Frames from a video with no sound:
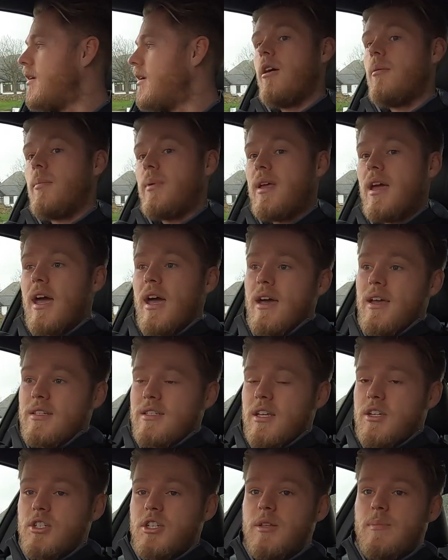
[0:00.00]
But yeah,
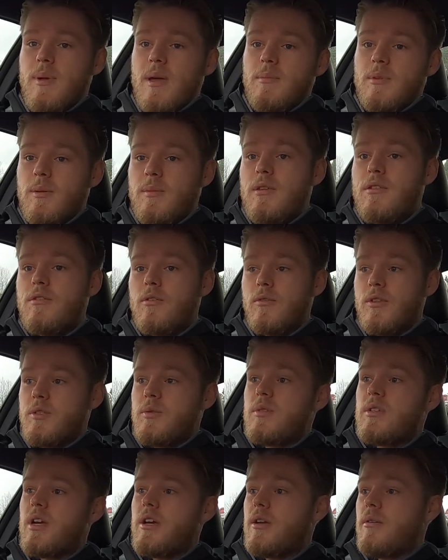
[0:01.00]
essentially BMW thought this
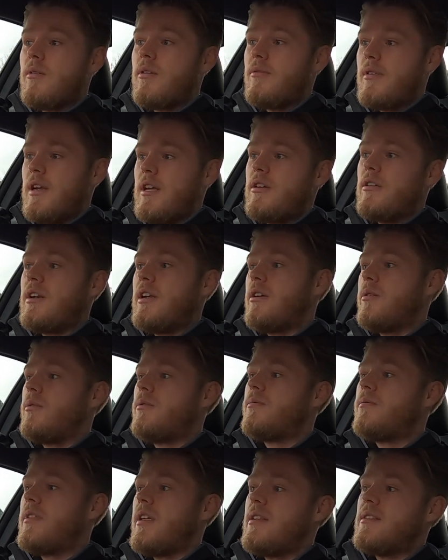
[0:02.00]
was like a really good little
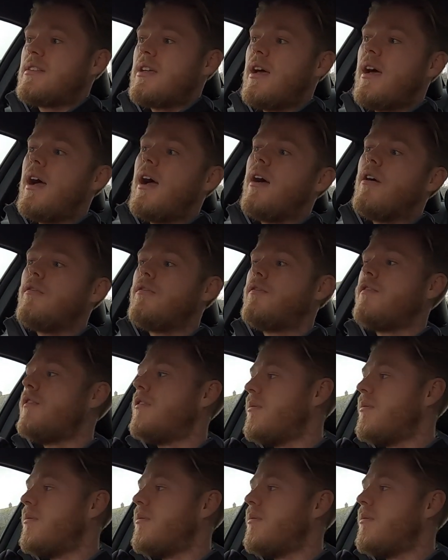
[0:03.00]
thing to have,